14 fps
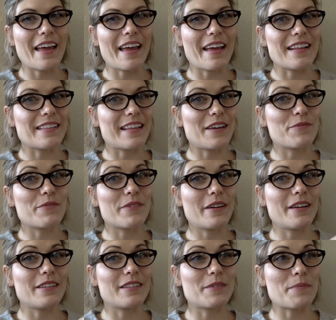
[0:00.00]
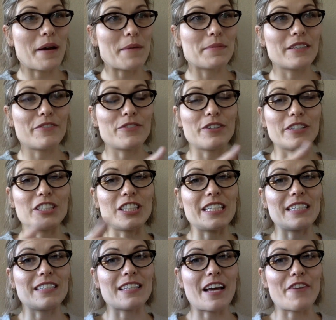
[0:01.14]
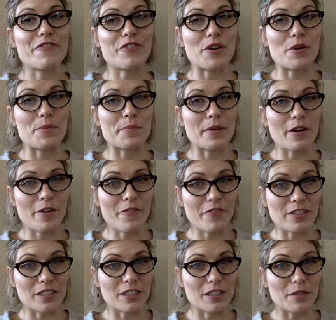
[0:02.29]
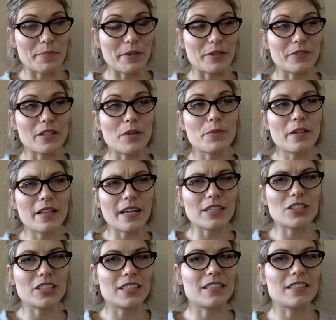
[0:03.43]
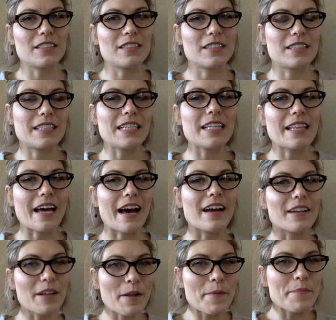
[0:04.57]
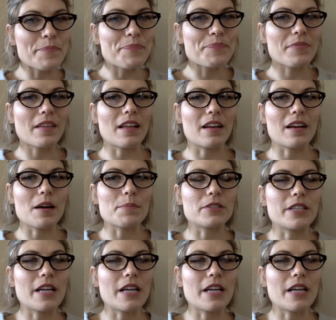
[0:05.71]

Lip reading: And the Bible differentiates that from physical abuse. And we'll actually see that in a couple